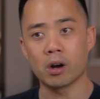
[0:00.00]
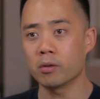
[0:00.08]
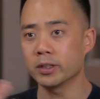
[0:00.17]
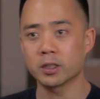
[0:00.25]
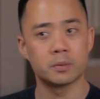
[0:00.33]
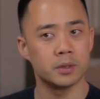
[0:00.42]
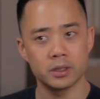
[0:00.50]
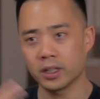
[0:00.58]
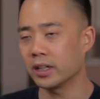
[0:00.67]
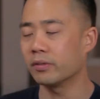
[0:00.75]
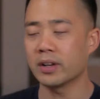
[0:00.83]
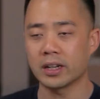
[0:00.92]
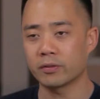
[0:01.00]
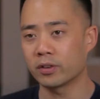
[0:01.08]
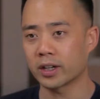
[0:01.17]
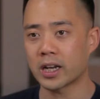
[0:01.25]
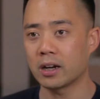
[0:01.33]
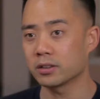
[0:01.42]
always innovating for
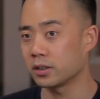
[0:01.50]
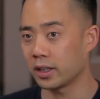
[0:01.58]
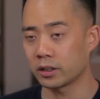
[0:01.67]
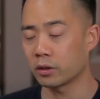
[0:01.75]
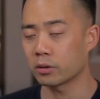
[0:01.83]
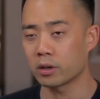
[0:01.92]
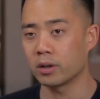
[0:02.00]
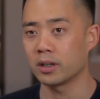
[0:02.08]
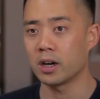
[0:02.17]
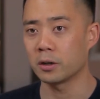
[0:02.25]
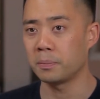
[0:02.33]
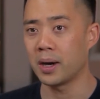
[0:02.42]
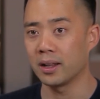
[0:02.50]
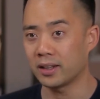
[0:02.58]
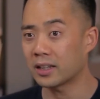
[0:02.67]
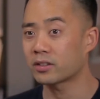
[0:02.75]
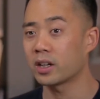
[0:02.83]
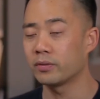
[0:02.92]
accounts so they don't go on autopilot.
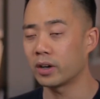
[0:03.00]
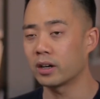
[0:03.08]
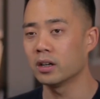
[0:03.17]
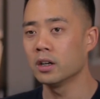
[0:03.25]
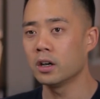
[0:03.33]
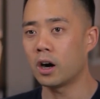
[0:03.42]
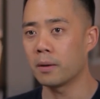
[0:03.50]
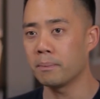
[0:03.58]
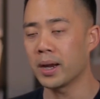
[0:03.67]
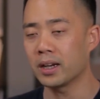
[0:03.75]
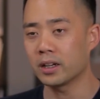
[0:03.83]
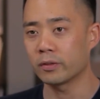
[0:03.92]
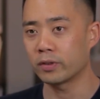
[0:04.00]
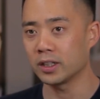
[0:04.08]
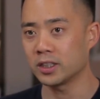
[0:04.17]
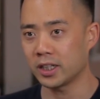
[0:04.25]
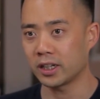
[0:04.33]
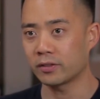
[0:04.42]
That's kind of our main
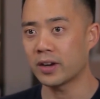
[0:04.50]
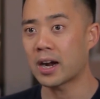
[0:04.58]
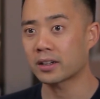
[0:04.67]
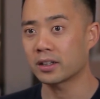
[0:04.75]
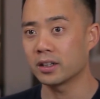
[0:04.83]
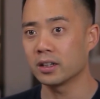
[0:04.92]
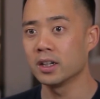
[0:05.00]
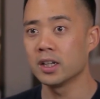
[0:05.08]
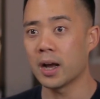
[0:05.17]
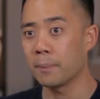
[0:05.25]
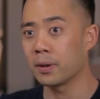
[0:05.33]
differentiating factor. And